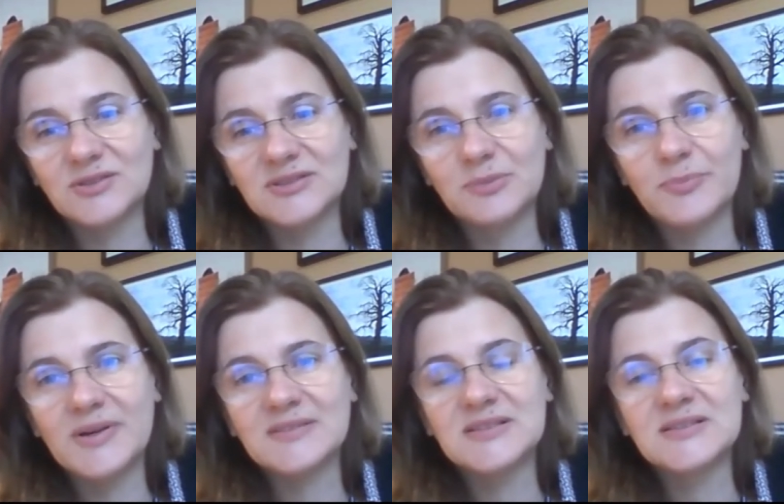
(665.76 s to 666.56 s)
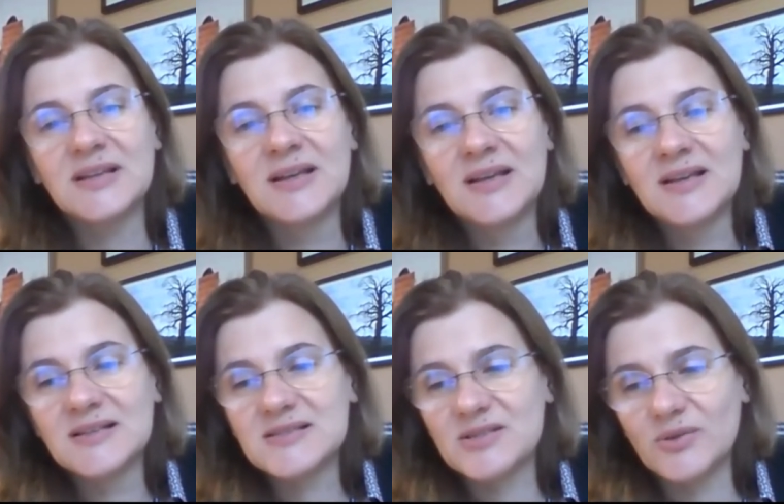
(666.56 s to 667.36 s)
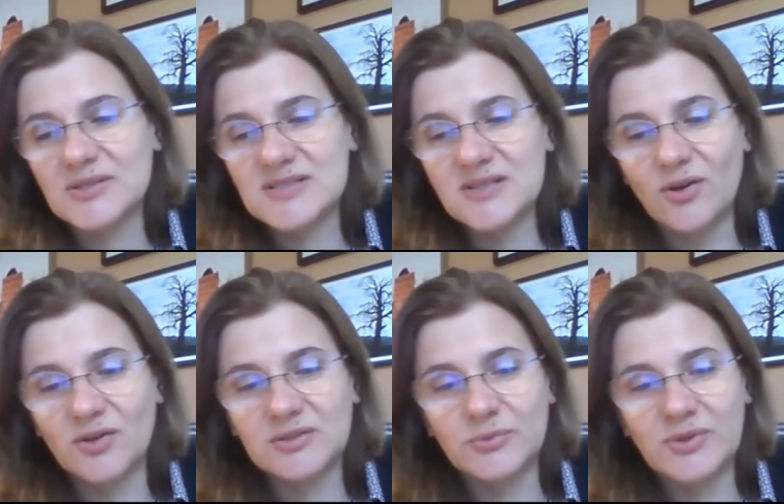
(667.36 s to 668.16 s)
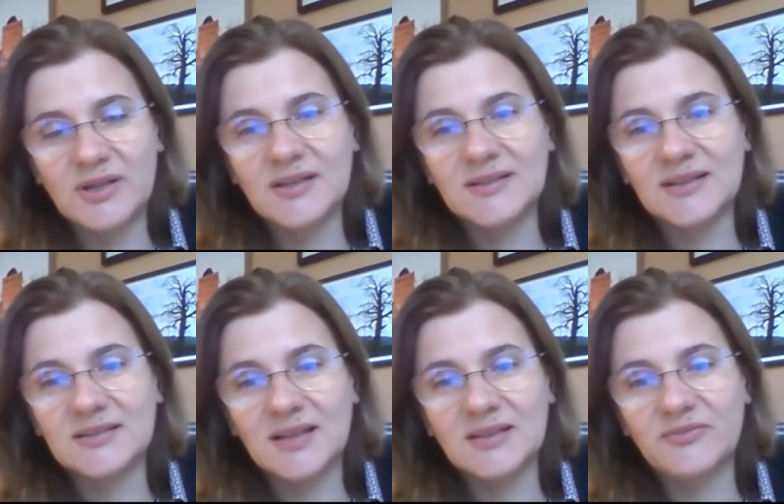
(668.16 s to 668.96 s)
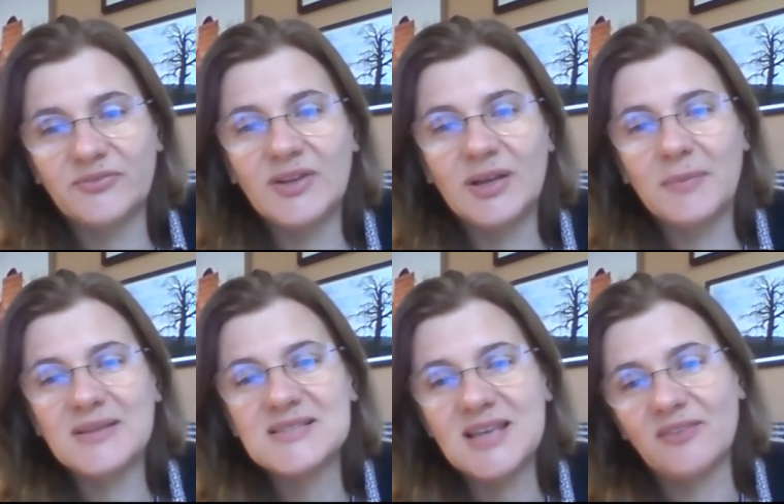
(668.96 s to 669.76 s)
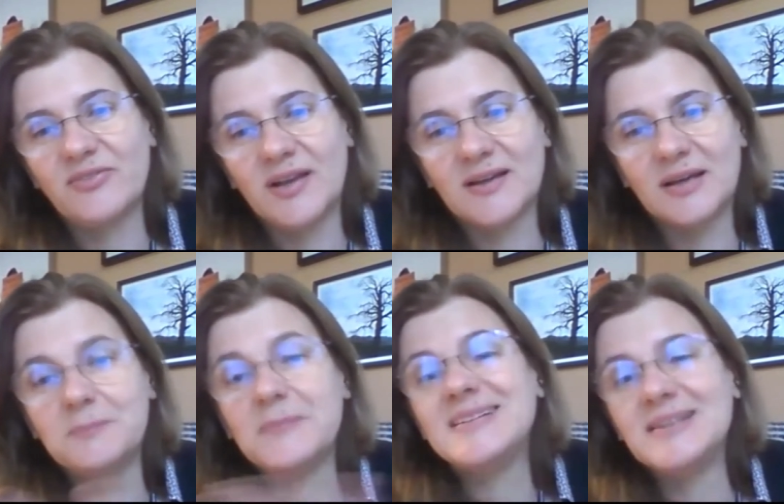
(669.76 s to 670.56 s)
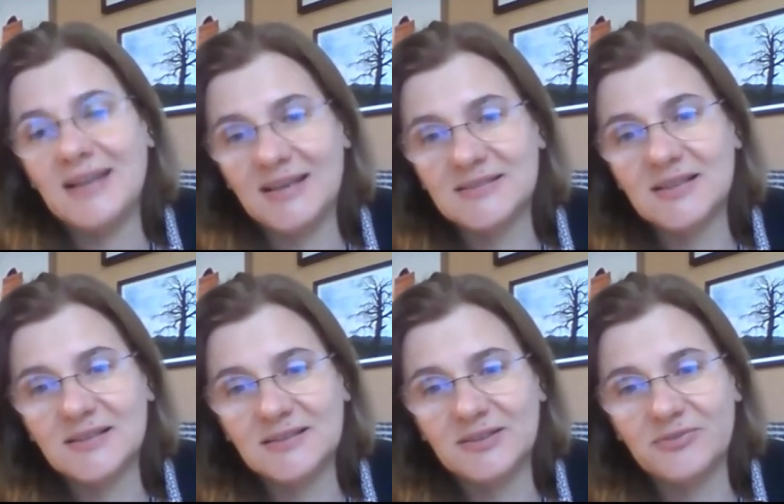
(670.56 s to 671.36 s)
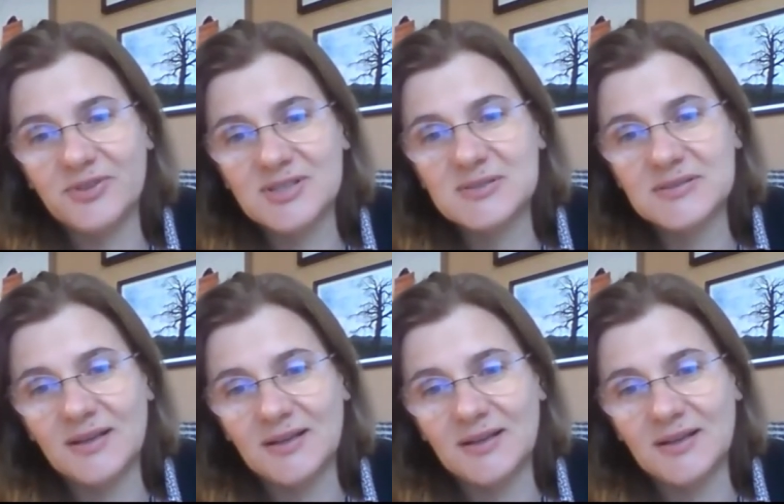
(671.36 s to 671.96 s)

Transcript: or interpreted. So it's not really that I feel myself like a mediator in the first